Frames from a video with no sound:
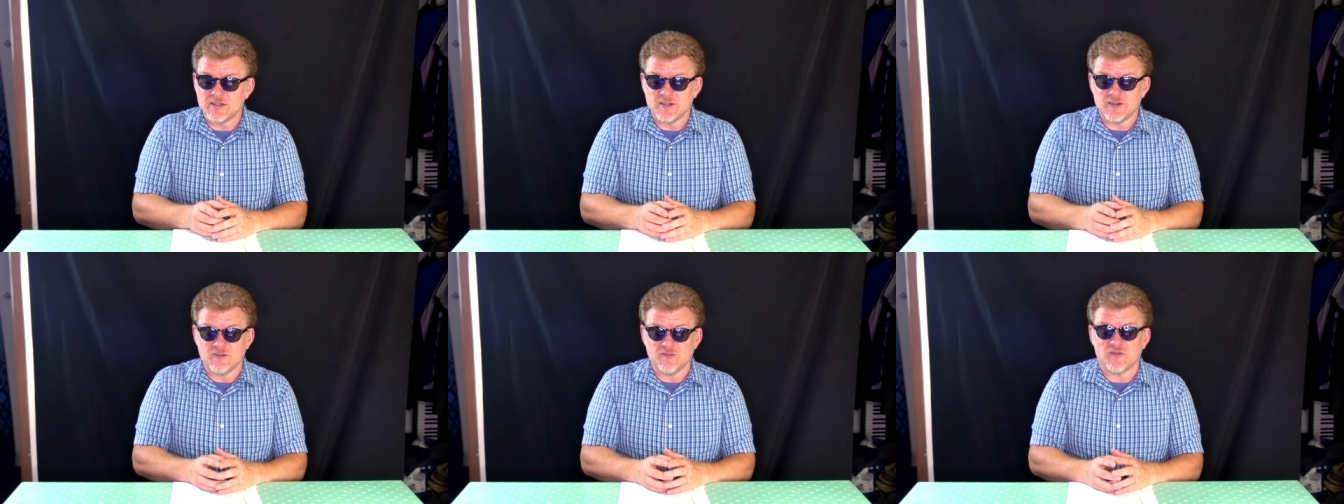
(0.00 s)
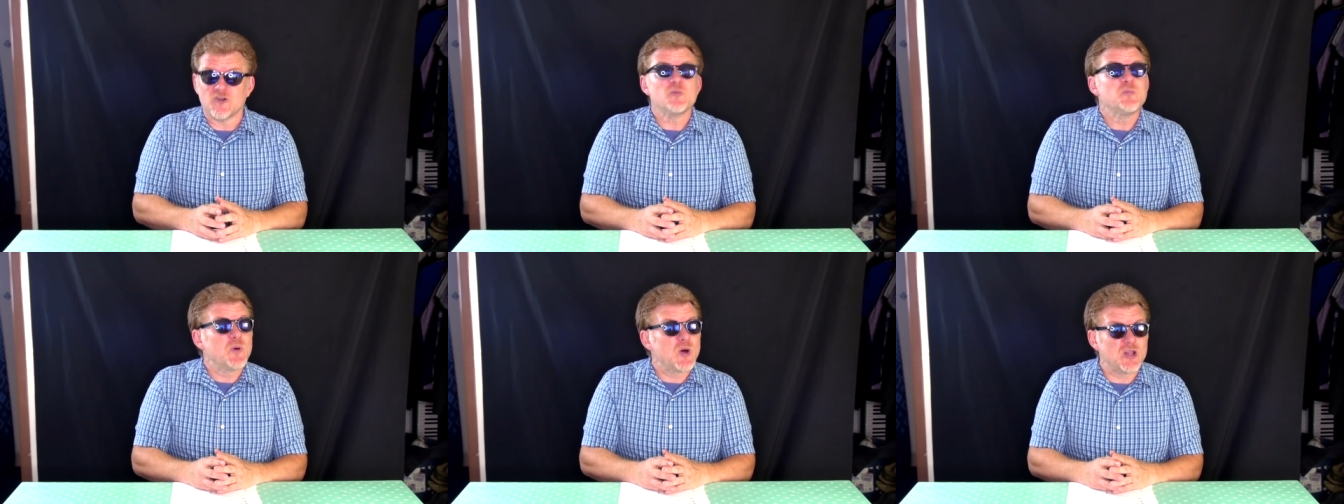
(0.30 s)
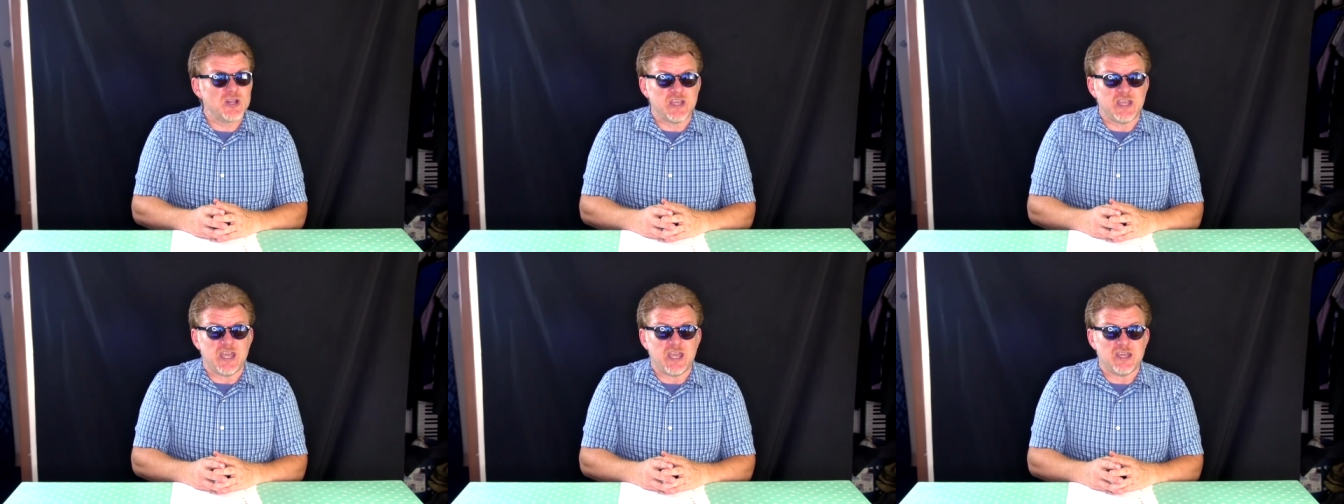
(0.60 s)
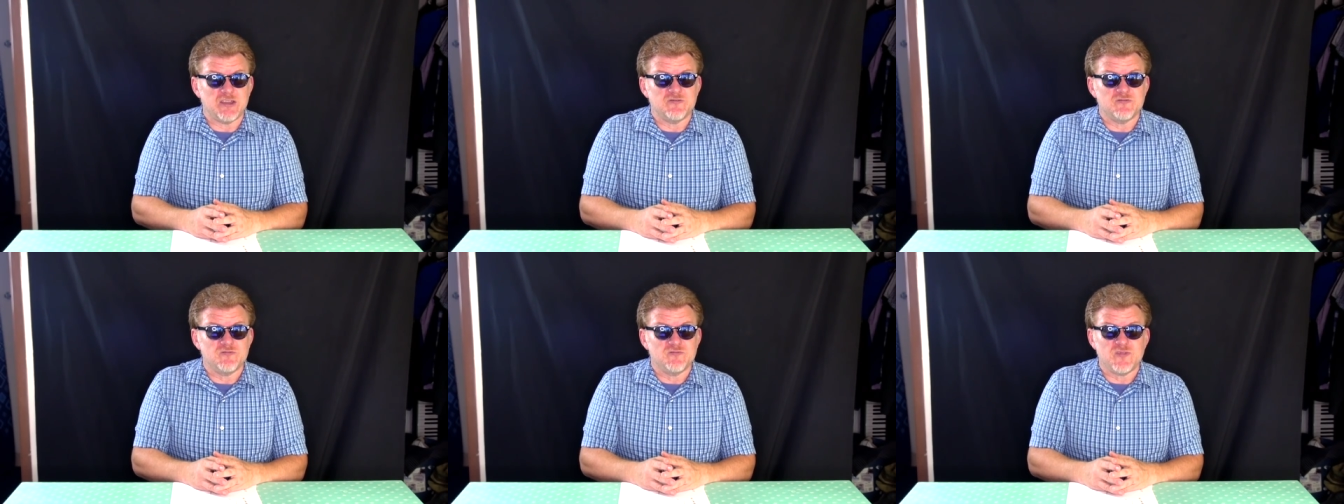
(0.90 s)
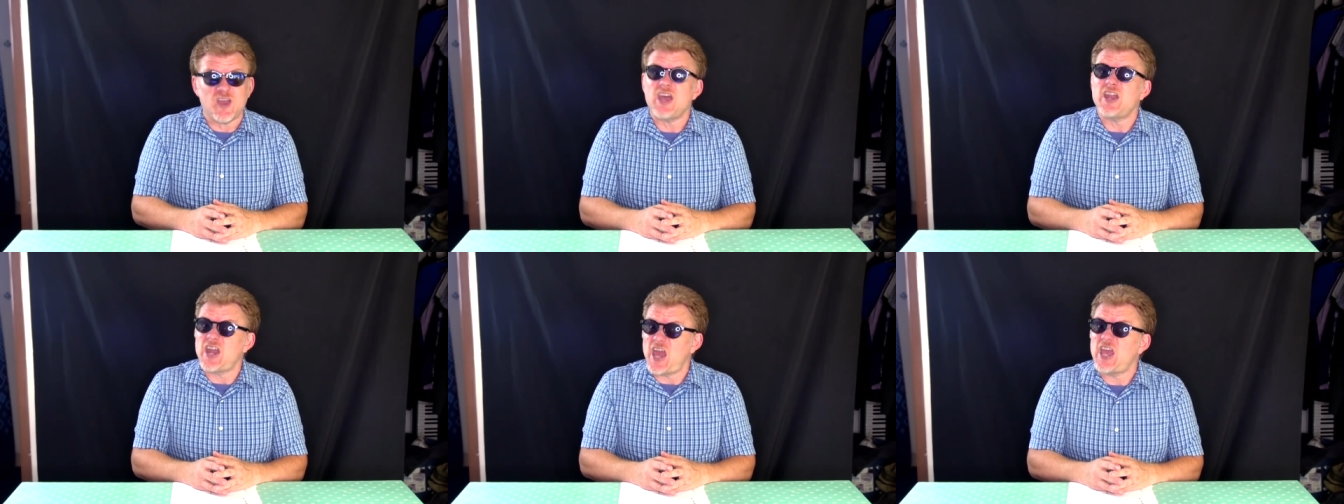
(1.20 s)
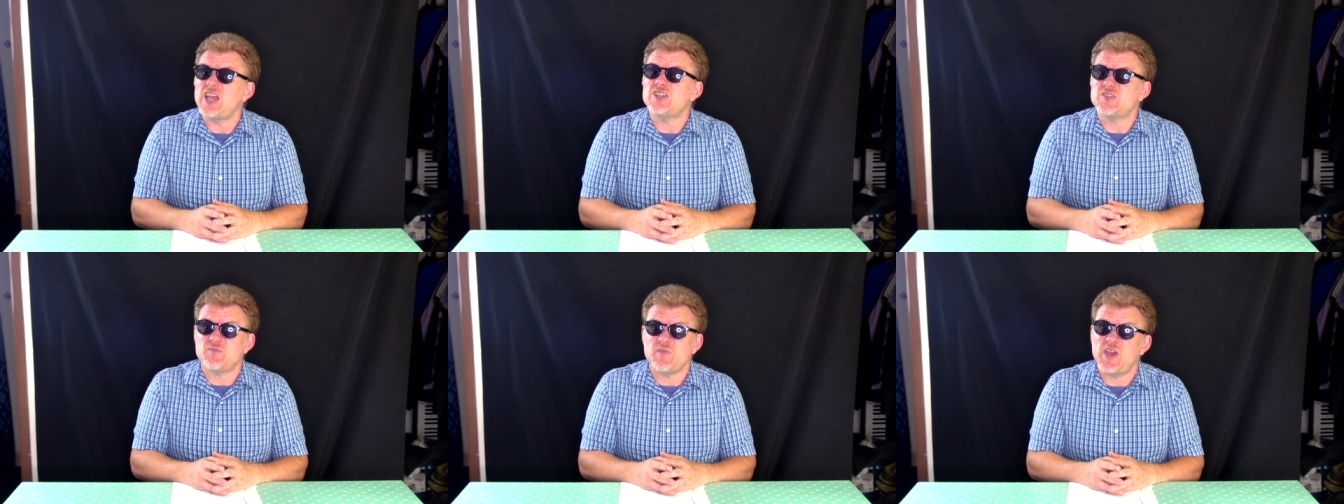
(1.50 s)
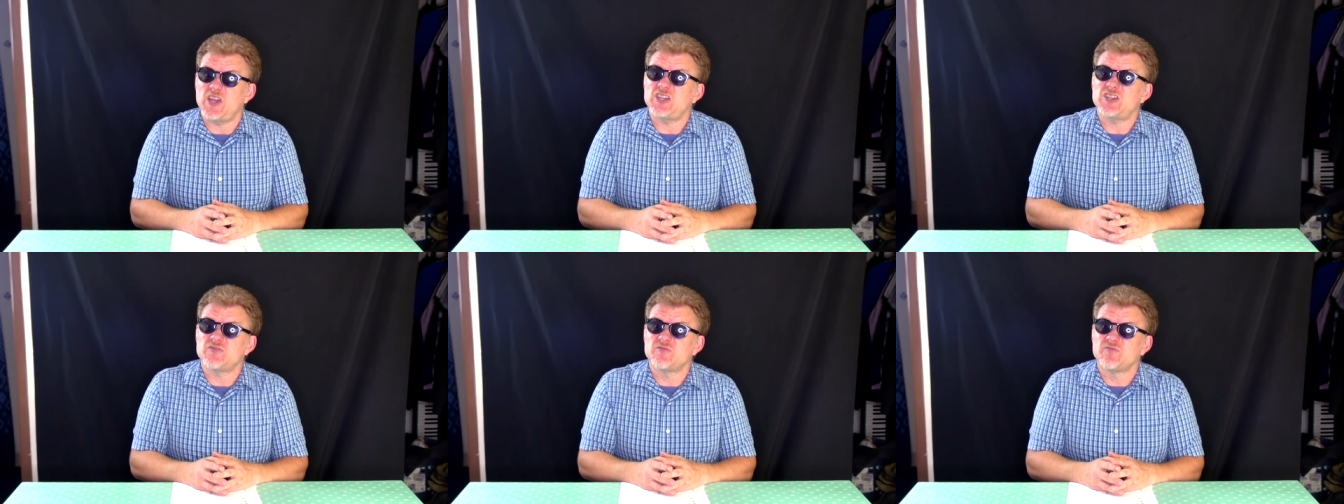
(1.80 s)
for bullying and hate
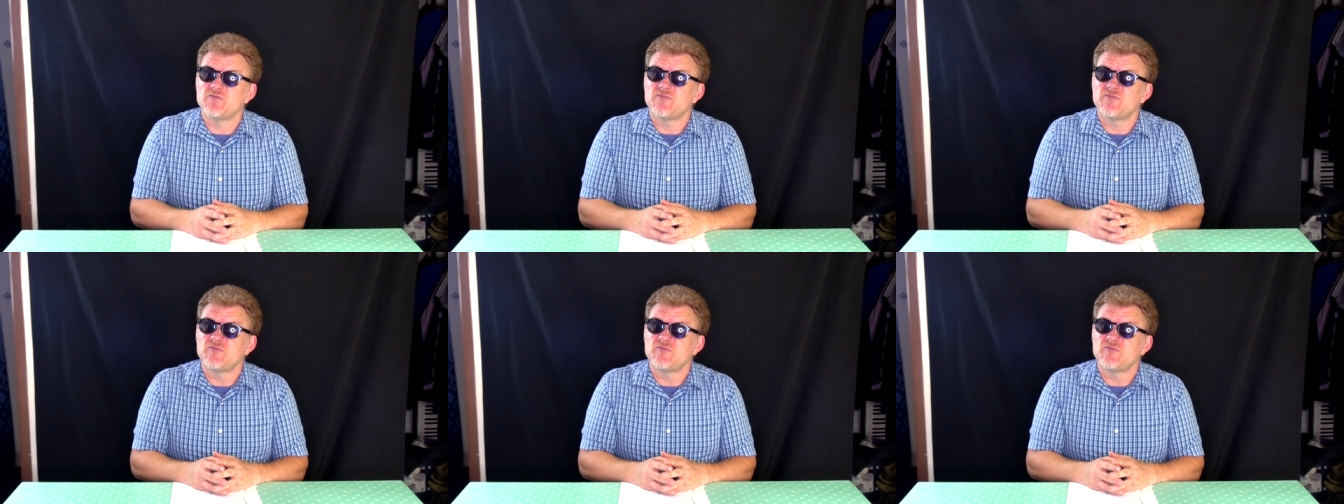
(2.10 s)
speech.